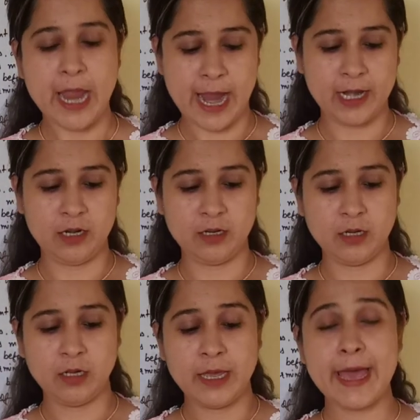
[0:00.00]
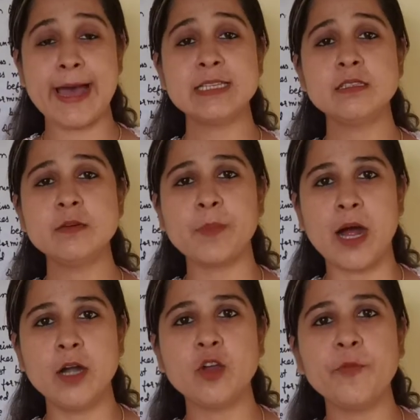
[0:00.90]
and as a
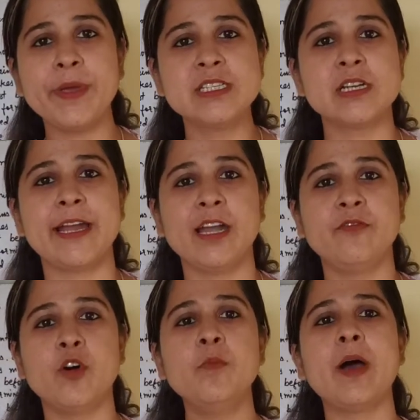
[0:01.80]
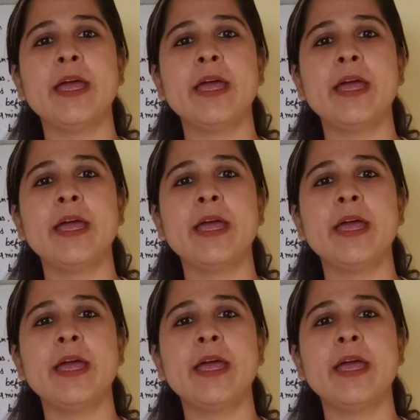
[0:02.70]
part of major landform